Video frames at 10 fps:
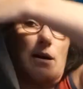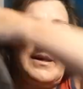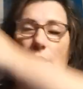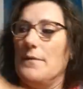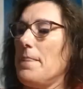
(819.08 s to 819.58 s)

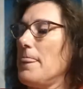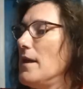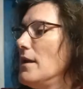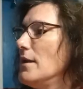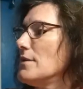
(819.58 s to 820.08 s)
on it.
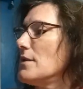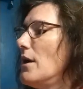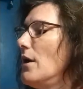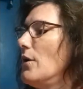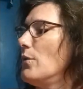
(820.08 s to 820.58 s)

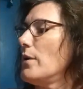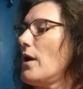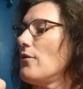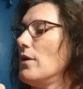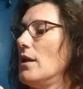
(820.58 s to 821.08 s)
So we
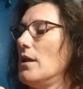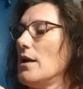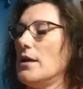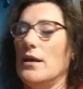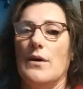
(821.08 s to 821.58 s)
got really
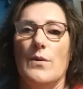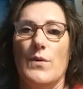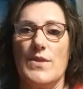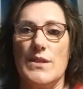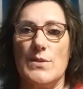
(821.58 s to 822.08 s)
lucky
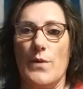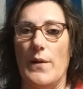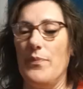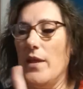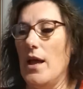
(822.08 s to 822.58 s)
with this
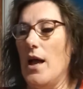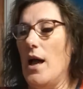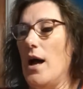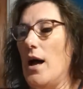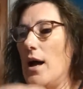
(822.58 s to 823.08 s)
one.
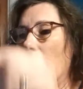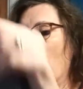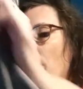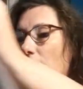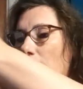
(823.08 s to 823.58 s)

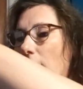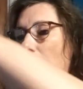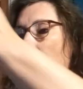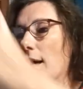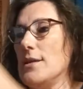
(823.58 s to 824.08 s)
And then it
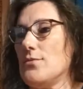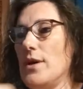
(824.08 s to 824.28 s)
has